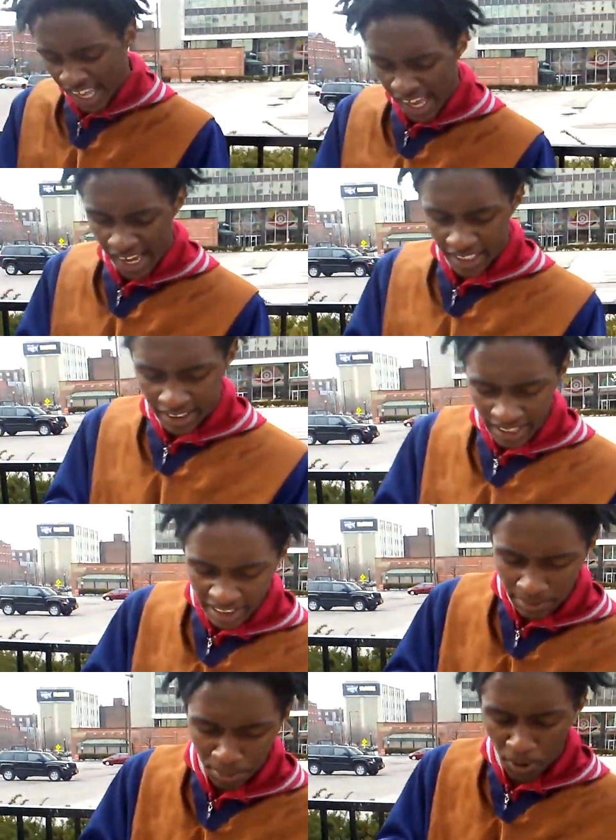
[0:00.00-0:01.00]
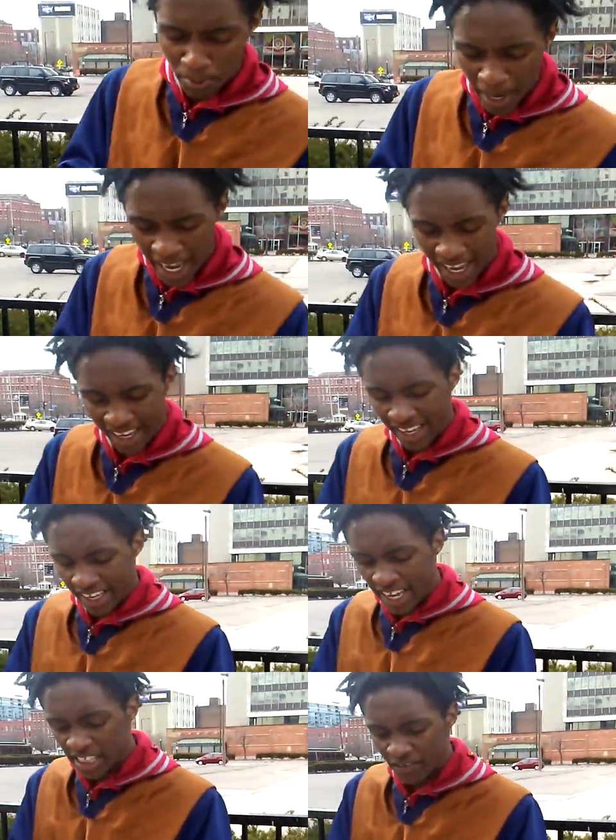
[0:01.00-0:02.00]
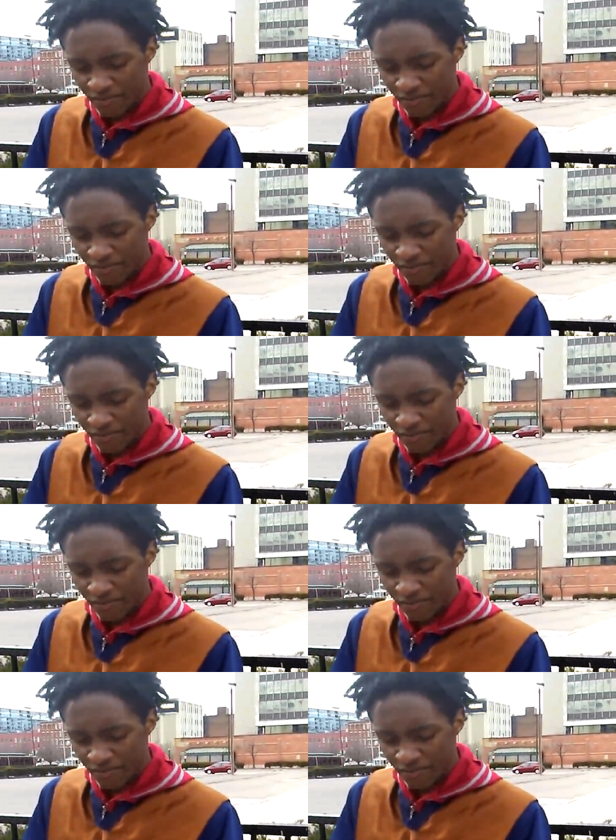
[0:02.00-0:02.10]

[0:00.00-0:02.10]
and acceptable man in the